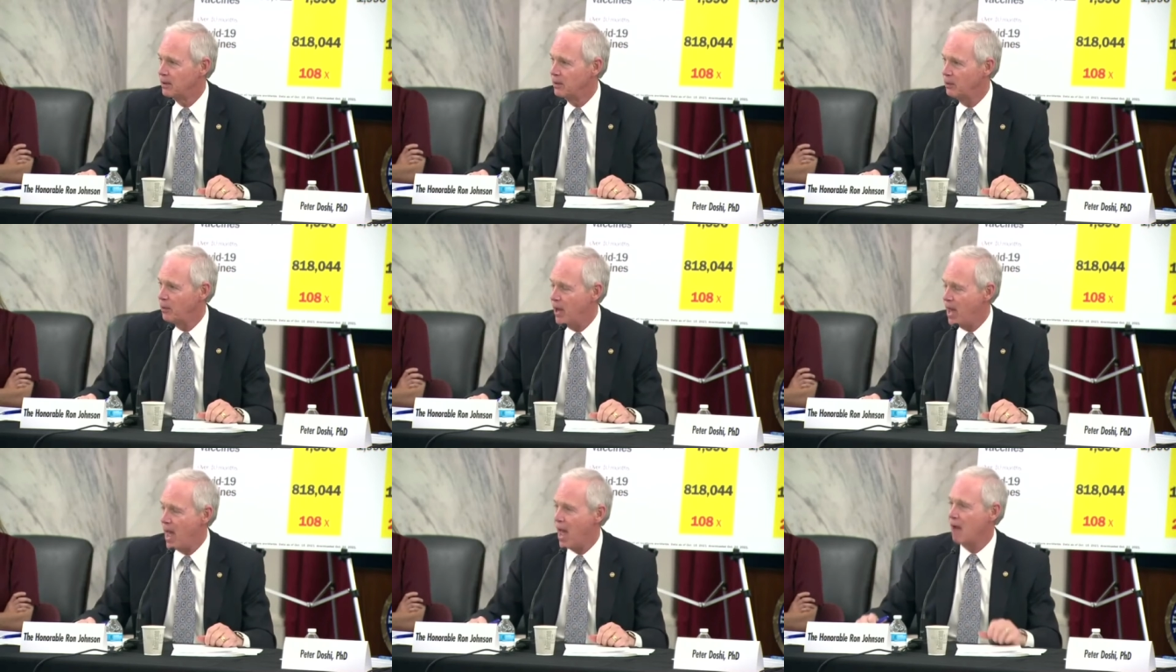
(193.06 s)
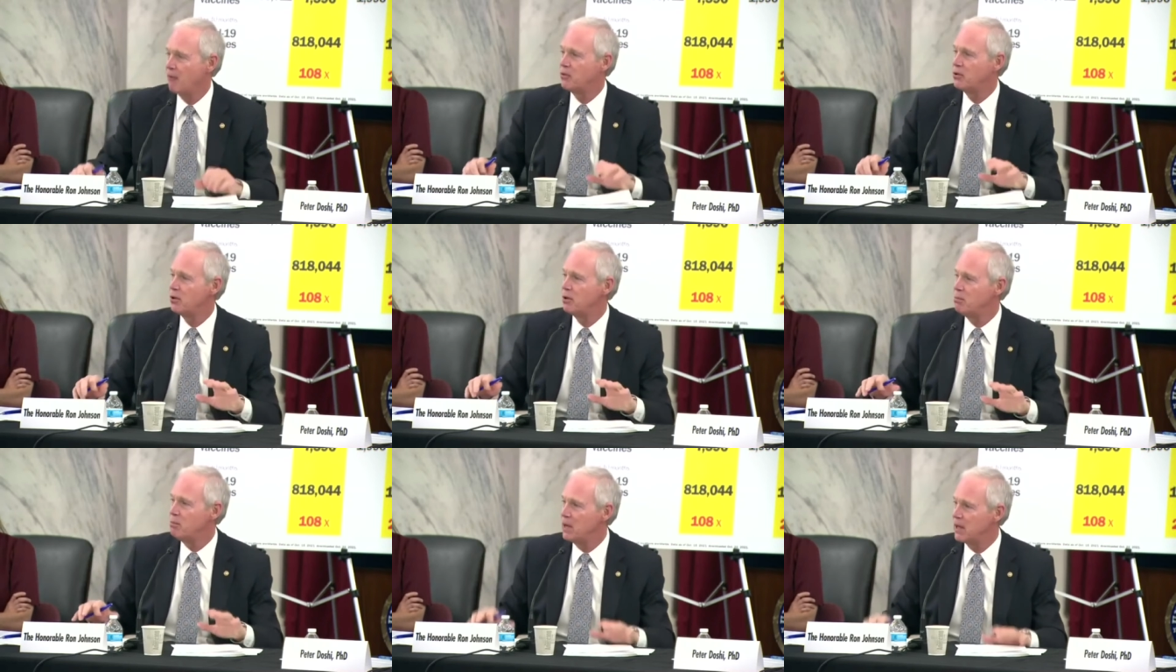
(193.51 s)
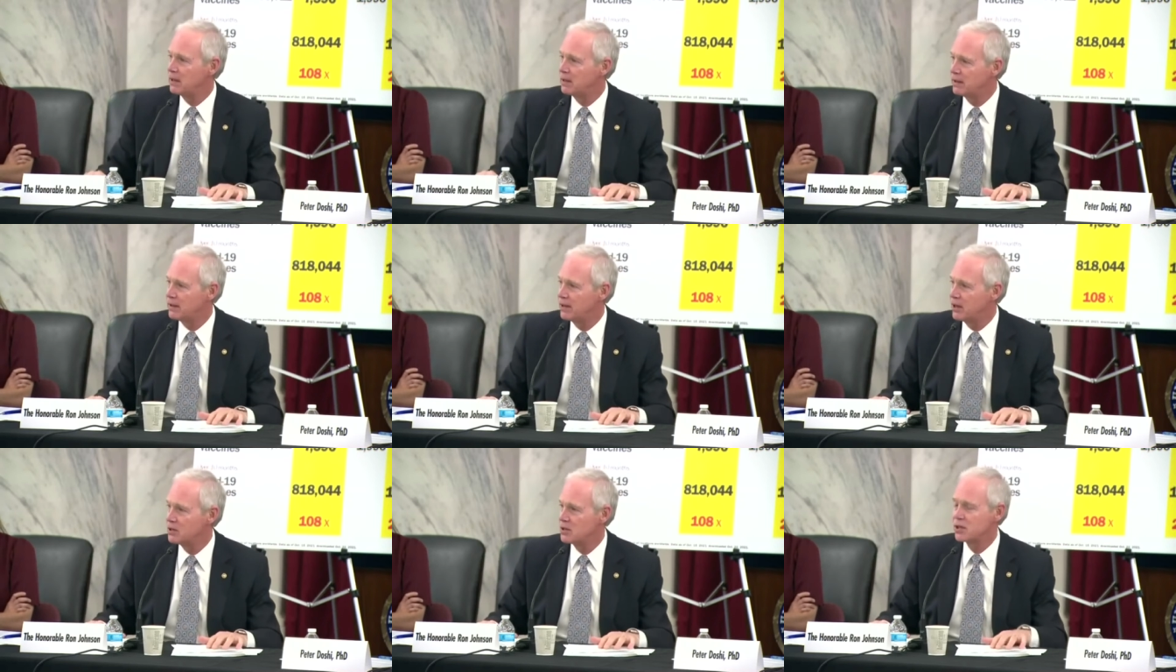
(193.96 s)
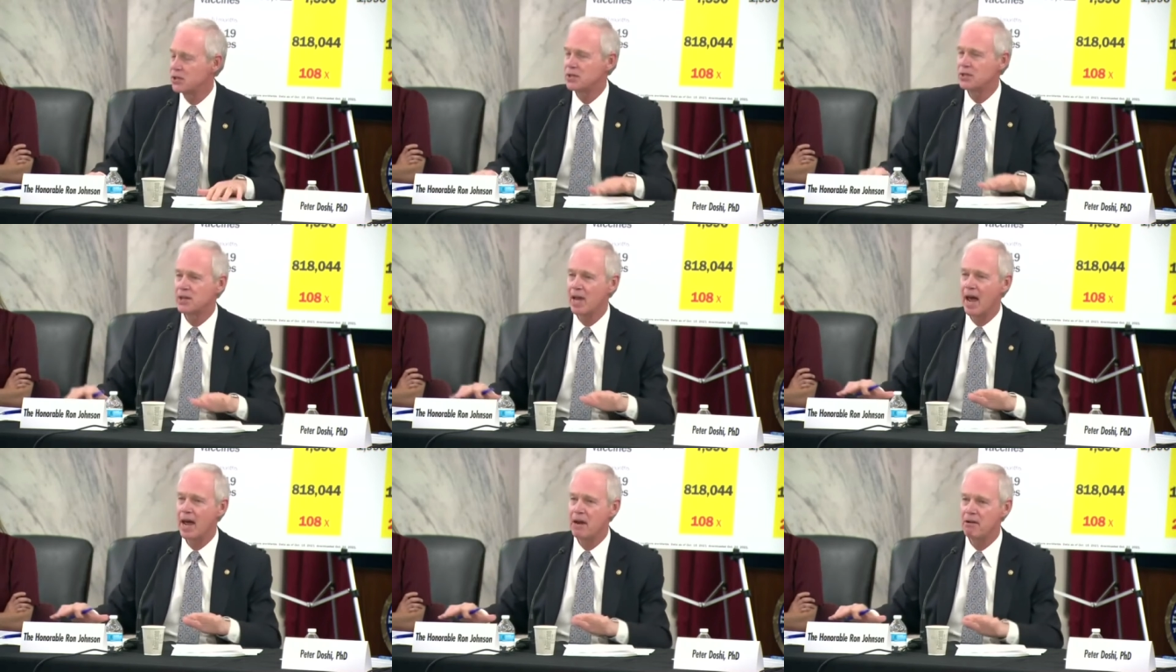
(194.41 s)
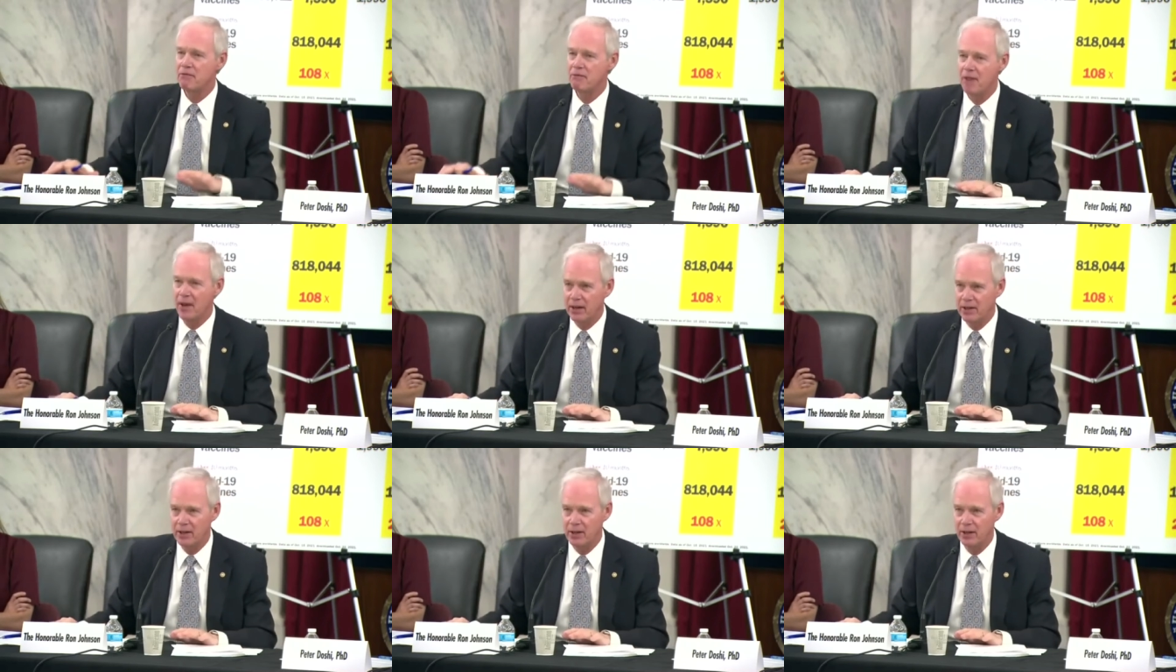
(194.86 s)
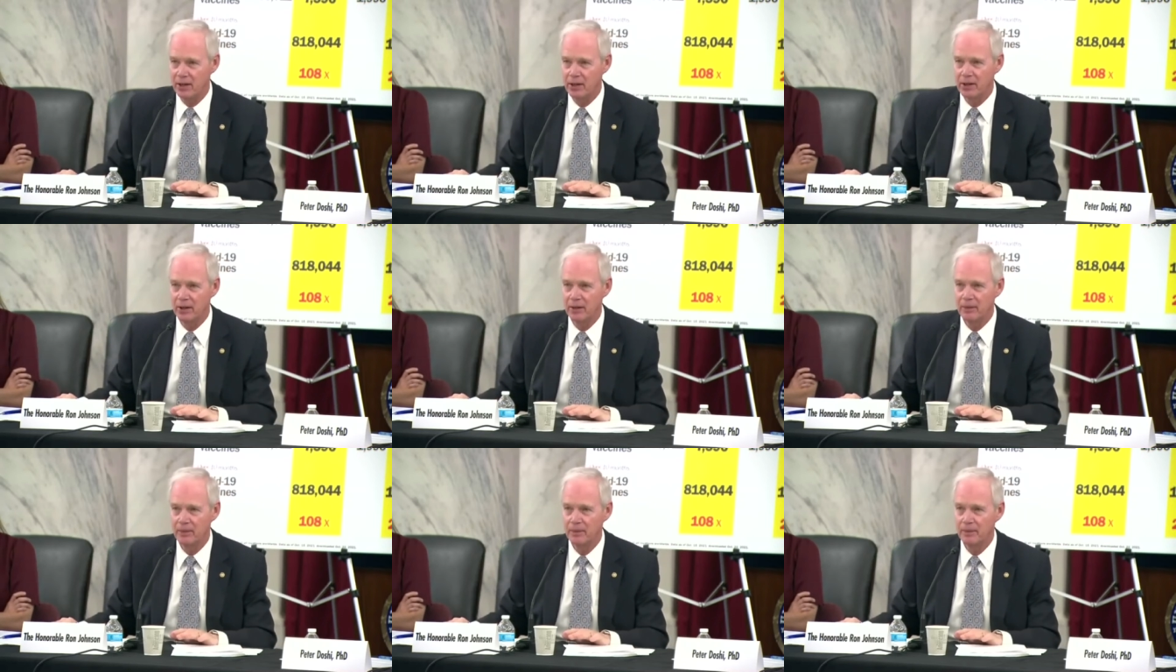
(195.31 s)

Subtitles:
we have to admit there's a side effect here,